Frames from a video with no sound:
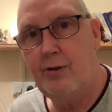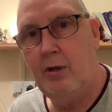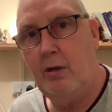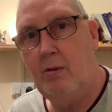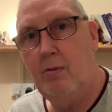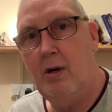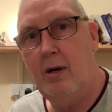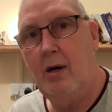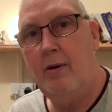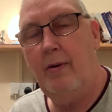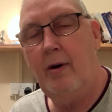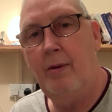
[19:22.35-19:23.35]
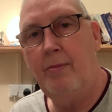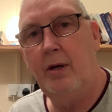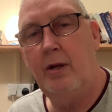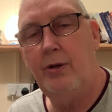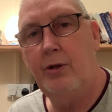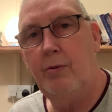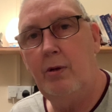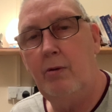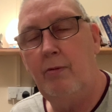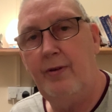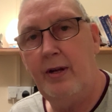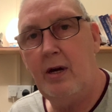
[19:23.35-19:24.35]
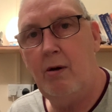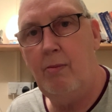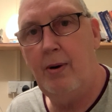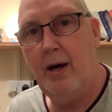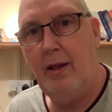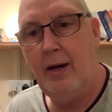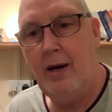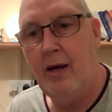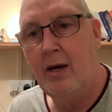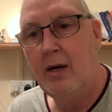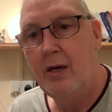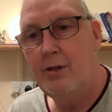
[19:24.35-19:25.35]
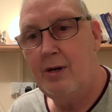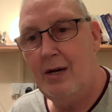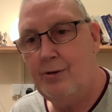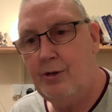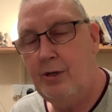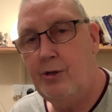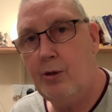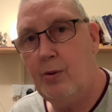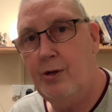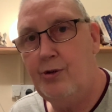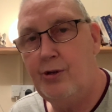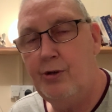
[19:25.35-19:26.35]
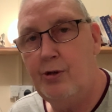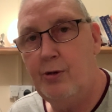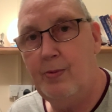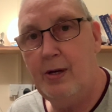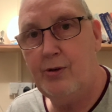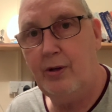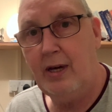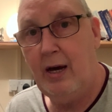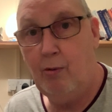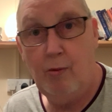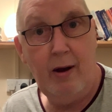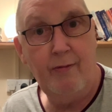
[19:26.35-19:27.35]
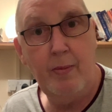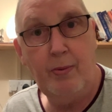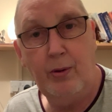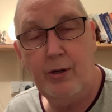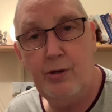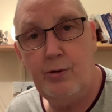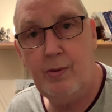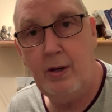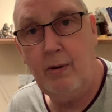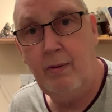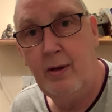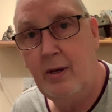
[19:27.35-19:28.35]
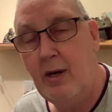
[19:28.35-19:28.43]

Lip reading: So I'm going to do a little video about that to answer his questions as best I can, or everybody's as well,